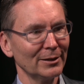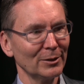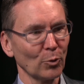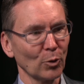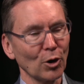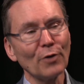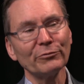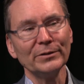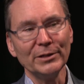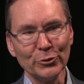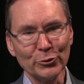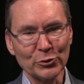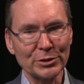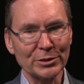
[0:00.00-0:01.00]
We're often
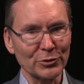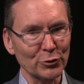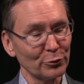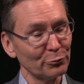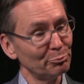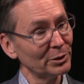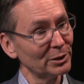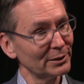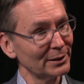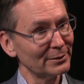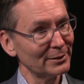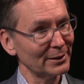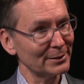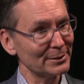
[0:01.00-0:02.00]
used to sort of building
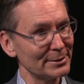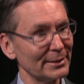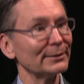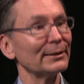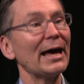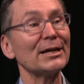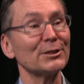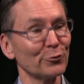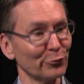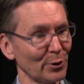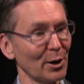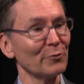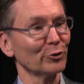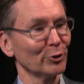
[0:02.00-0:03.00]
things that last
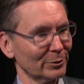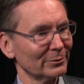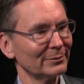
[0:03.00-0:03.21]
forever,